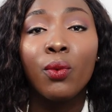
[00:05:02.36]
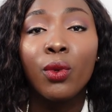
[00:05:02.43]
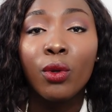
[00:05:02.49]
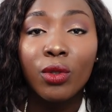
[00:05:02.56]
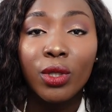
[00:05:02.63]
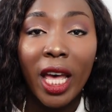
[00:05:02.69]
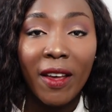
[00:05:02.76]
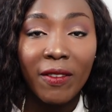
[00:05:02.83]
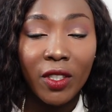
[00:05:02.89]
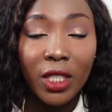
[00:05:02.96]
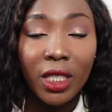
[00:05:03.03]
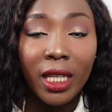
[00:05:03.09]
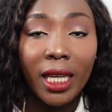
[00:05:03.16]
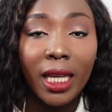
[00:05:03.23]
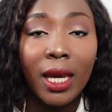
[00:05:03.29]
would also have
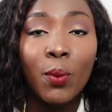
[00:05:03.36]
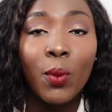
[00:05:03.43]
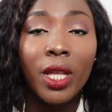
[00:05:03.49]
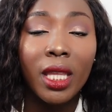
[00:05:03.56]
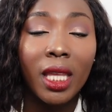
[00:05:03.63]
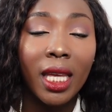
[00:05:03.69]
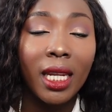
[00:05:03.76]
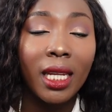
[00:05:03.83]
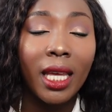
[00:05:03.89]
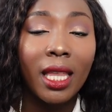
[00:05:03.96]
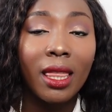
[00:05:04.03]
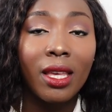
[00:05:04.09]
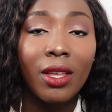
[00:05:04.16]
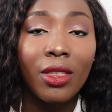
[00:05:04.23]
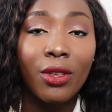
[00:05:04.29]
to check when they can
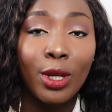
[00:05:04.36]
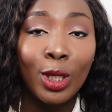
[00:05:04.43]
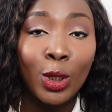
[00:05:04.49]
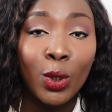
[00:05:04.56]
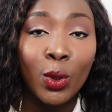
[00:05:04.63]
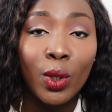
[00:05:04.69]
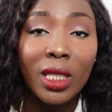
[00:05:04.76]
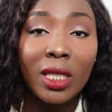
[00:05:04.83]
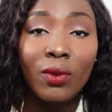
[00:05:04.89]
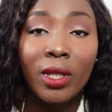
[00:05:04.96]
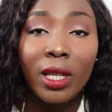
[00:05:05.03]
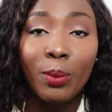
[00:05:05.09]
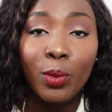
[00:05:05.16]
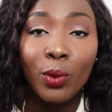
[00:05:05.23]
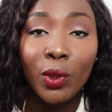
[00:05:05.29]
get their third shot,
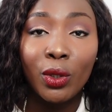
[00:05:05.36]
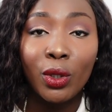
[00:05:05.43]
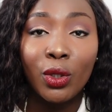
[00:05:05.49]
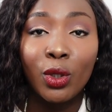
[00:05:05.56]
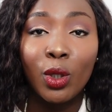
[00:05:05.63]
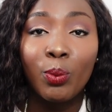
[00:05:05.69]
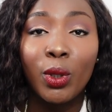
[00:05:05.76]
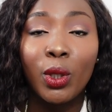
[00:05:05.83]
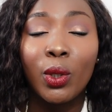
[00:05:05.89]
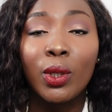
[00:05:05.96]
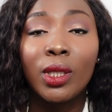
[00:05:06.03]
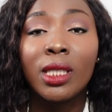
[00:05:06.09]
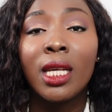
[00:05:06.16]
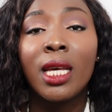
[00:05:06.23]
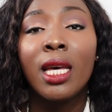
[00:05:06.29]
their booster shot,
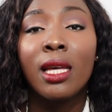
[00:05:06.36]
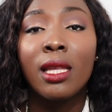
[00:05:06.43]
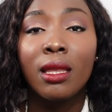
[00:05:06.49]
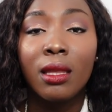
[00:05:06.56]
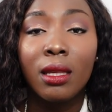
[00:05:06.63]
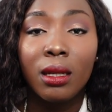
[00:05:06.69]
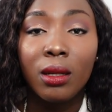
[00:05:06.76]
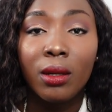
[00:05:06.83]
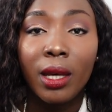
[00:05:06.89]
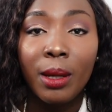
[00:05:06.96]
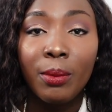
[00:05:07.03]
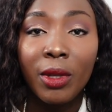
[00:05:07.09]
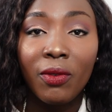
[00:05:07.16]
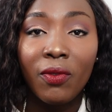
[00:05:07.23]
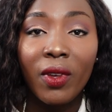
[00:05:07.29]
because
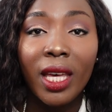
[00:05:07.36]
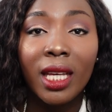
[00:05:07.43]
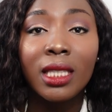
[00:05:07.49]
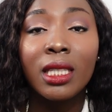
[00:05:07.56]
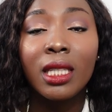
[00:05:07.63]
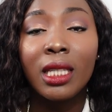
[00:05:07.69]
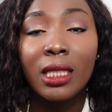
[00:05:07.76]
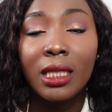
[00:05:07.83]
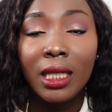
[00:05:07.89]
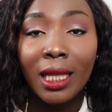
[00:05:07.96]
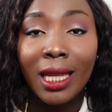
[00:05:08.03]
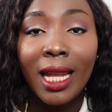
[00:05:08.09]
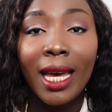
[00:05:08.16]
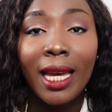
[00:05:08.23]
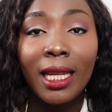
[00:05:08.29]
the effect is
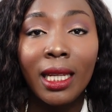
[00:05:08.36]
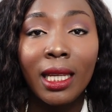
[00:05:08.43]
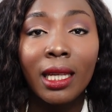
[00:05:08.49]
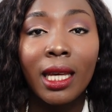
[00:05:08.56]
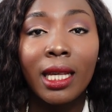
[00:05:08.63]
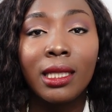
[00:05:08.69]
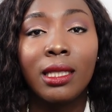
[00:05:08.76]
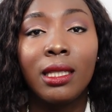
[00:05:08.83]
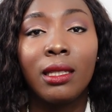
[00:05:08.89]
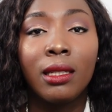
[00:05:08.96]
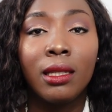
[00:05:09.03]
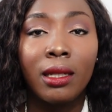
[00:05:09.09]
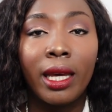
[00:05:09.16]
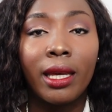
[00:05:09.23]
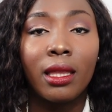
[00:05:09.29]
declining, as
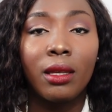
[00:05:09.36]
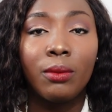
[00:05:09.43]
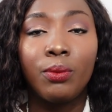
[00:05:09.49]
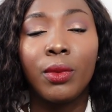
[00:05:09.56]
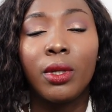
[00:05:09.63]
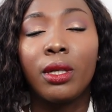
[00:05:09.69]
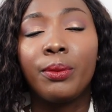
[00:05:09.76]
in like the